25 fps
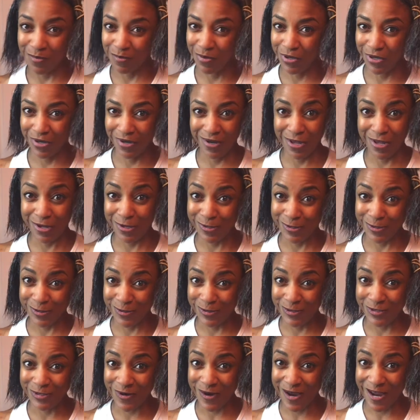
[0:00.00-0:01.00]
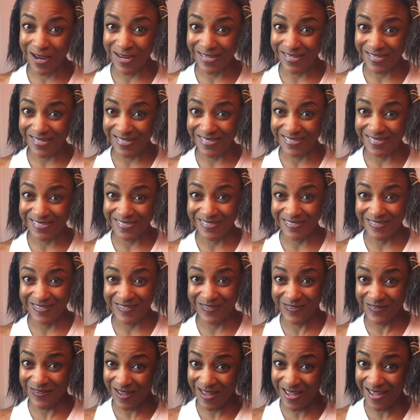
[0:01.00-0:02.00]
blow dry it,
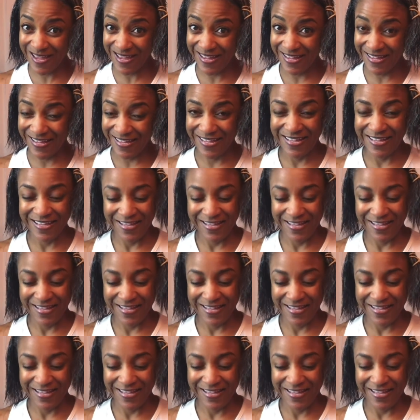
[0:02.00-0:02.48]
okay?